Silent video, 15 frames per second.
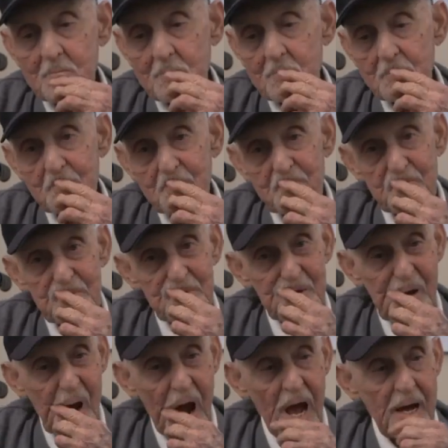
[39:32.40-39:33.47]
Well, at this
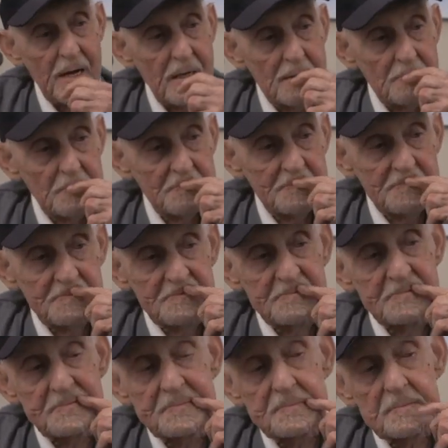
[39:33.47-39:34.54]
point, you're out of the
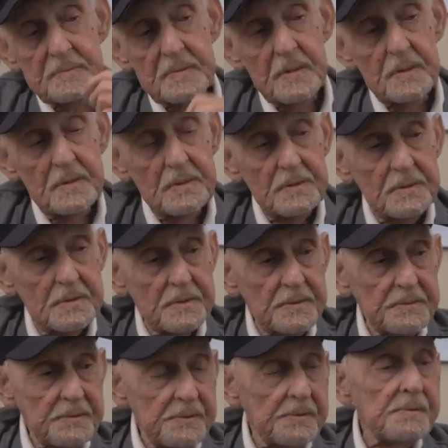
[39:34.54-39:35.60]
Navy, you're
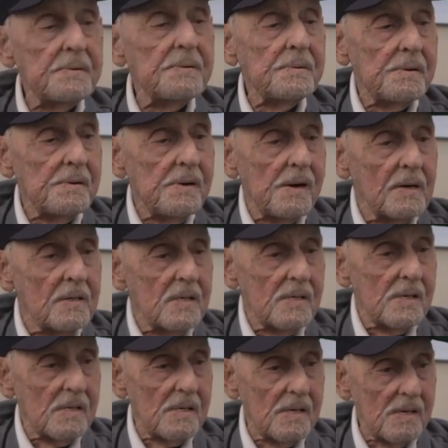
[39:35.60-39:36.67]
married. Uh,
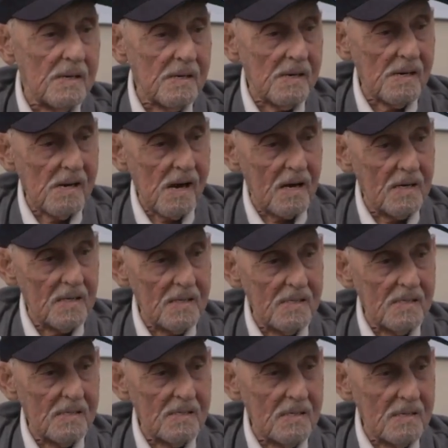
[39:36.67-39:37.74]
what was your
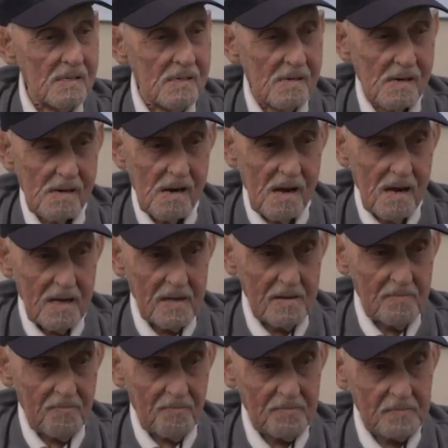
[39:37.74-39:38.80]
career?
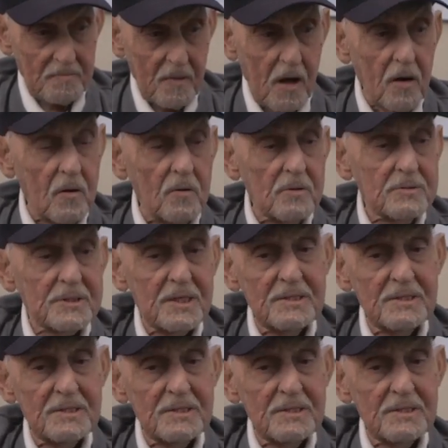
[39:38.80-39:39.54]
What did you oh, do? I was